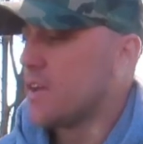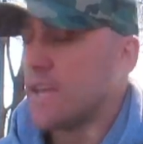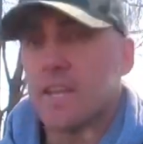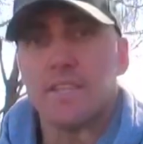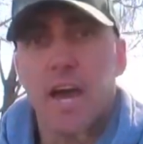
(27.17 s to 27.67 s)

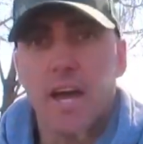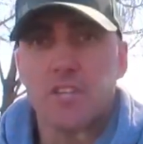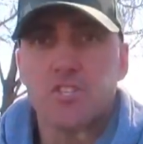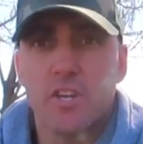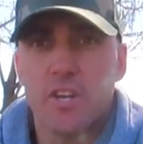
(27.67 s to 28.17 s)
get a data
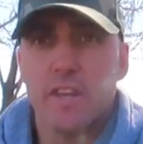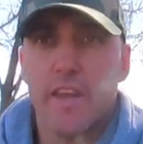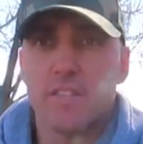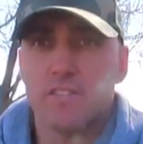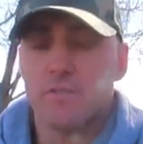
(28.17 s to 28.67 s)
sheet
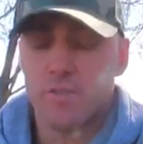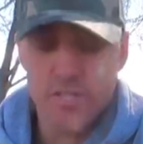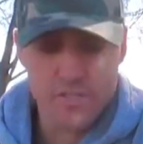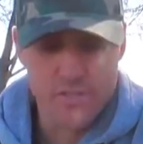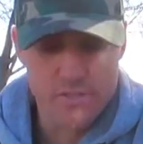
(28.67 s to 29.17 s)
out to some
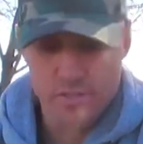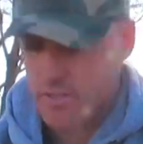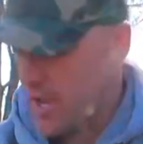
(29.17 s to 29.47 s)
distance.